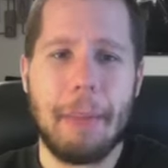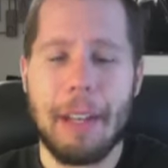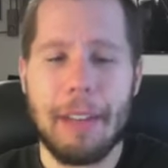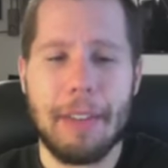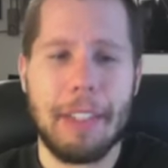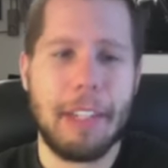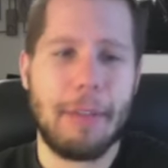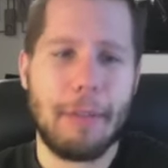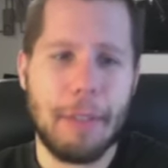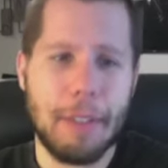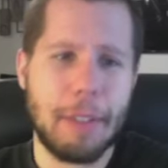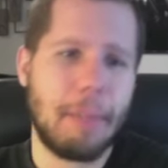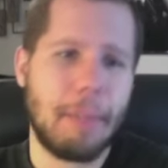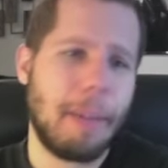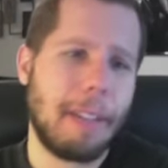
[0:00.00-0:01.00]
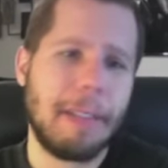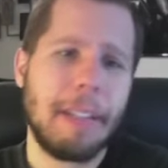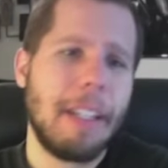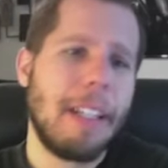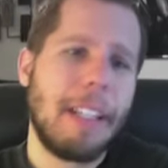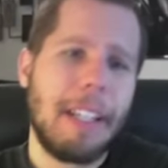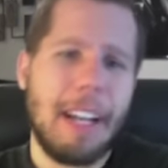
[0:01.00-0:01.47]
big of a difference, but
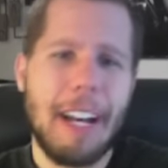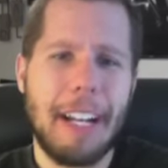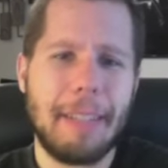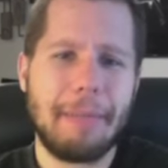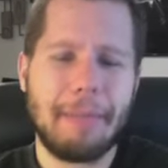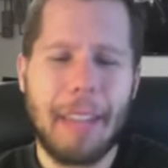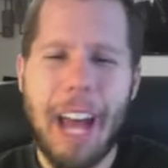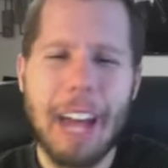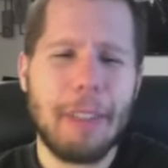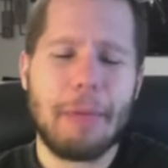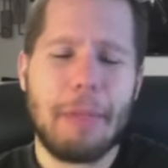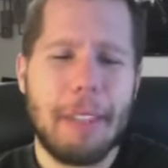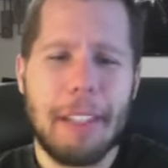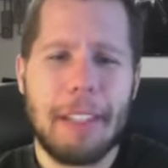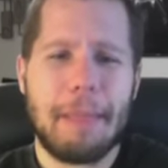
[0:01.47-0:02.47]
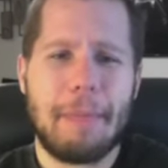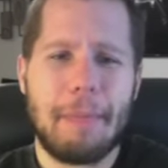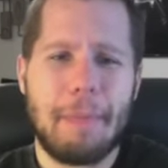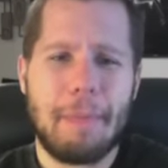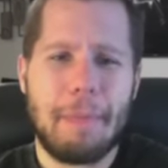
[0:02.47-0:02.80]
I don't really